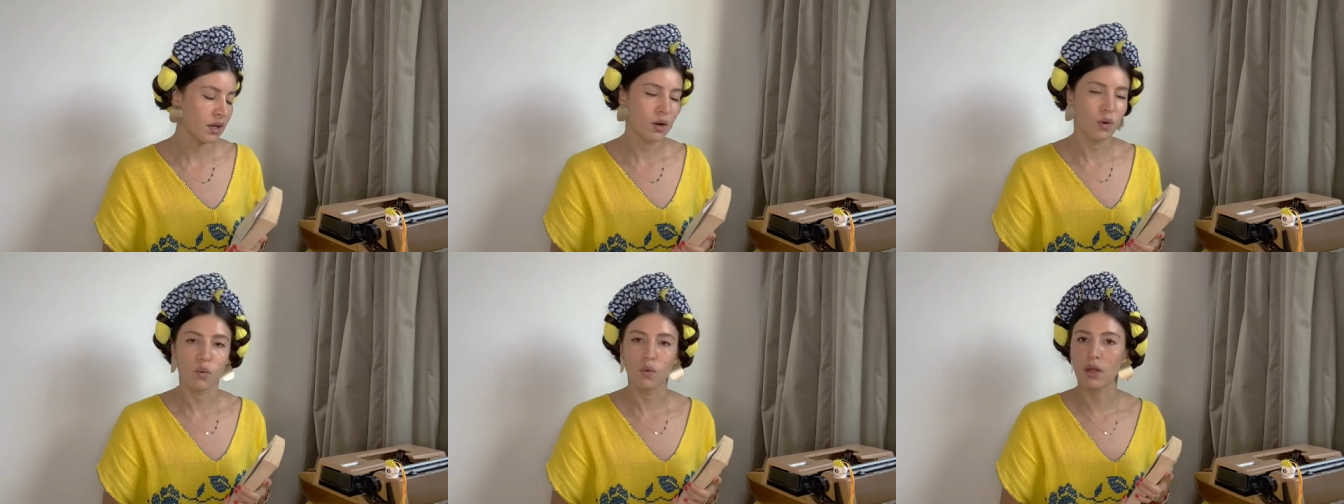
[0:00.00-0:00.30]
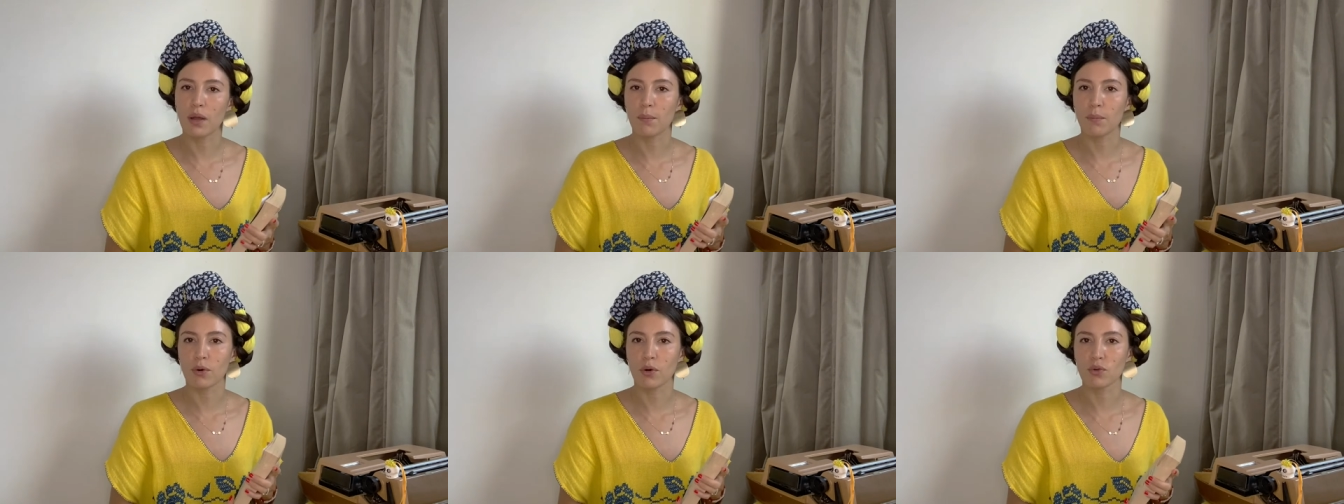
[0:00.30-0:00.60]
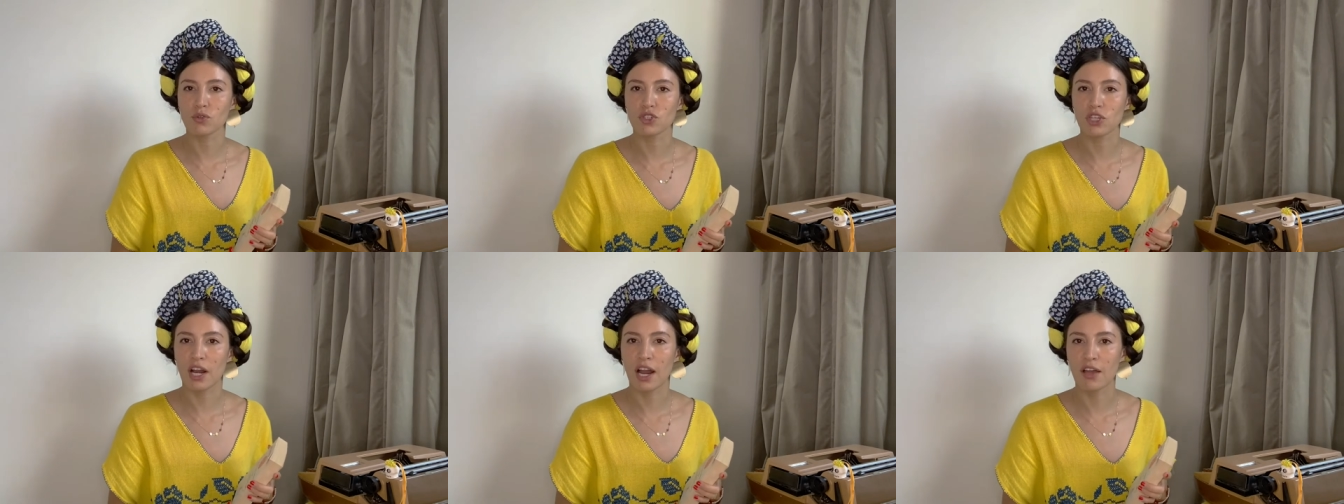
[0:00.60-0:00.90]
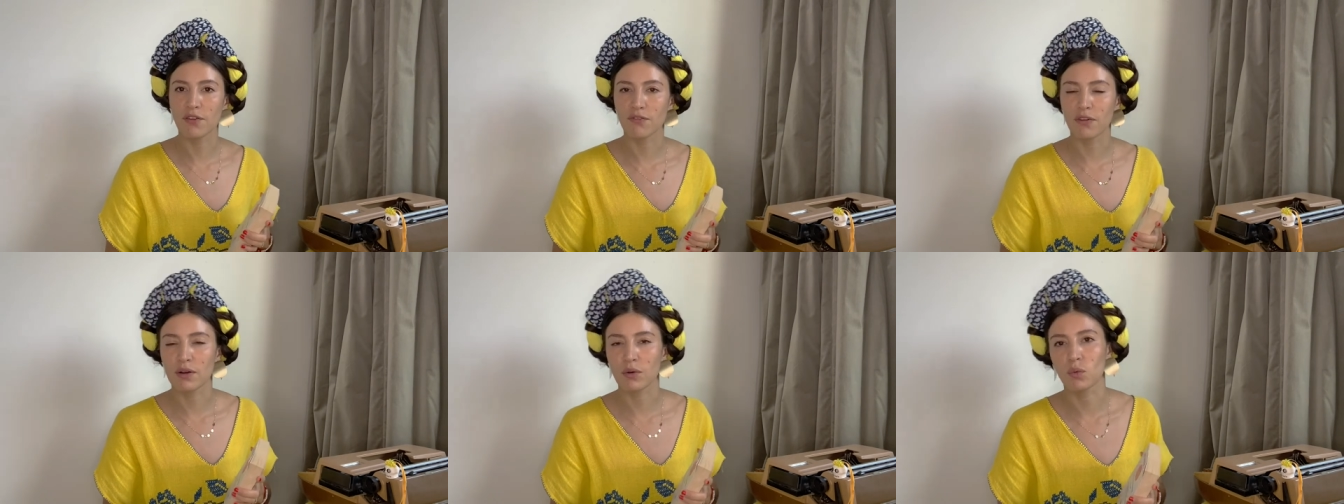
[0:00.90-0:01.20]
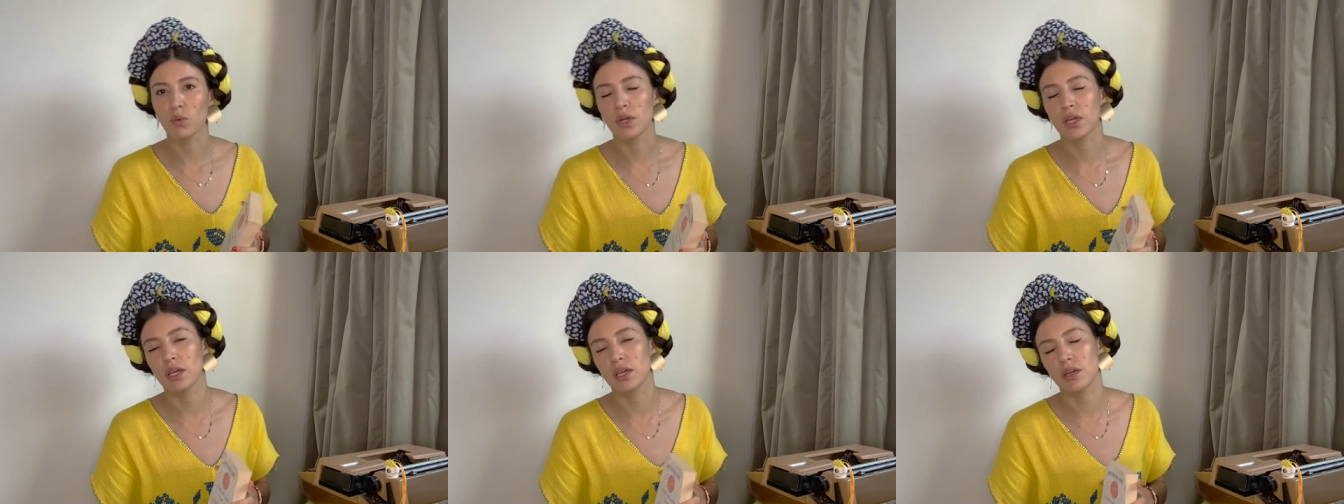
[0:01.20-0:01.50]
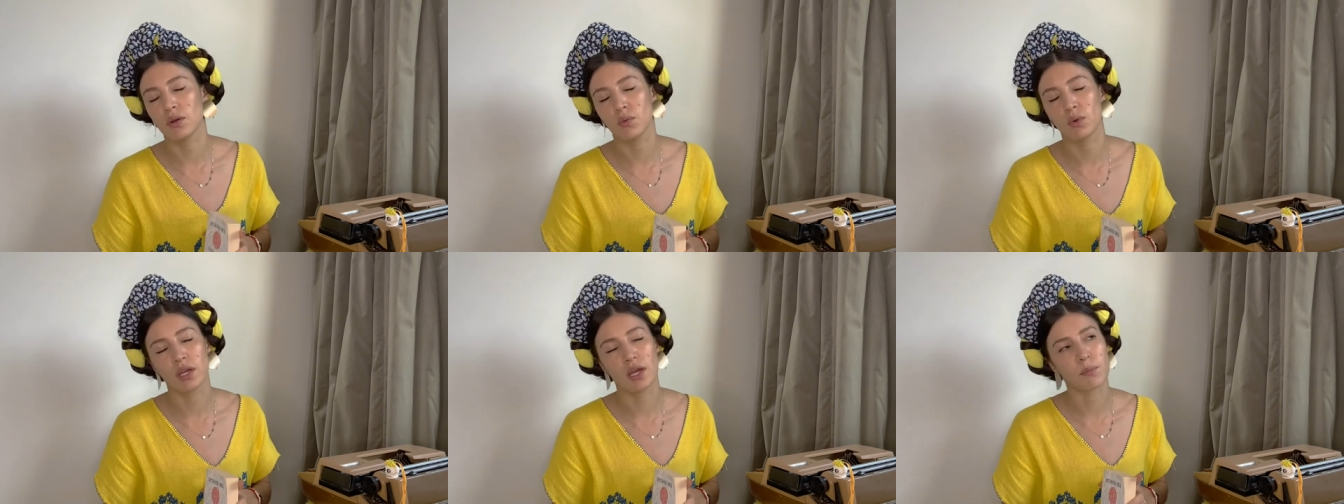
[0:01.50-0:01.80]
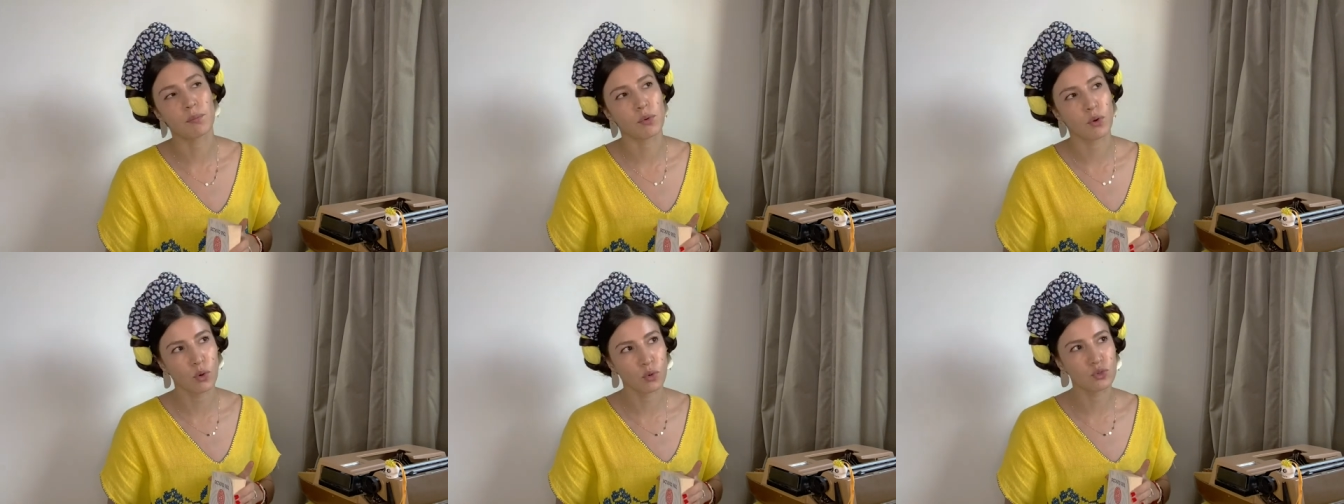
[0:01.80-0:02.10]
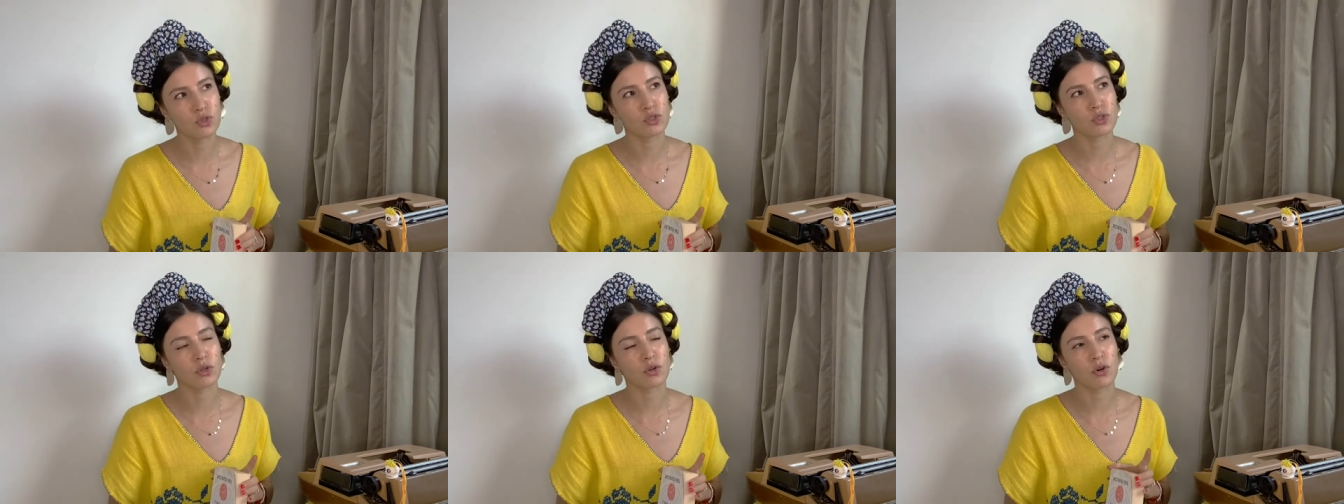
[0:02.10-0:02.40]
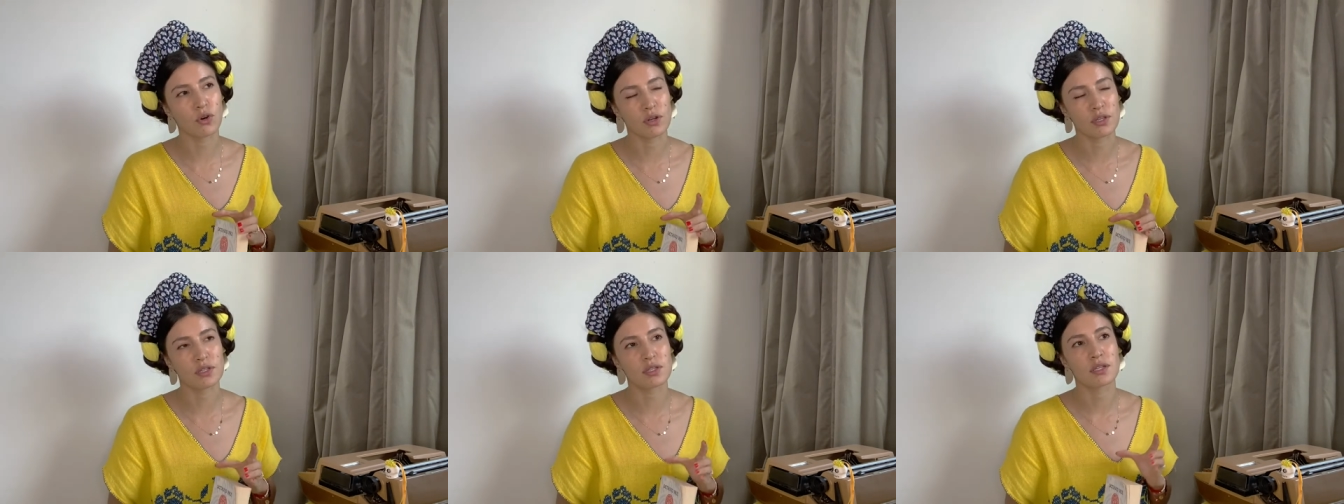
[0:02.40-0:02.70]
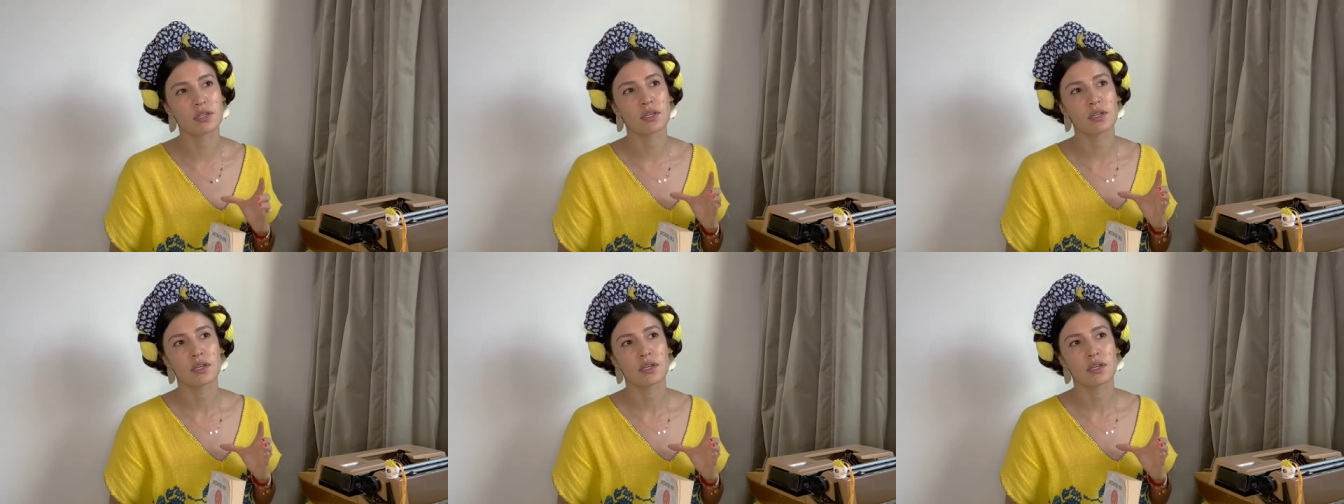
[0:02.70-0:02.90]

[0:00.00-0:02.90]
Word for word: we approach life and we, we approach the current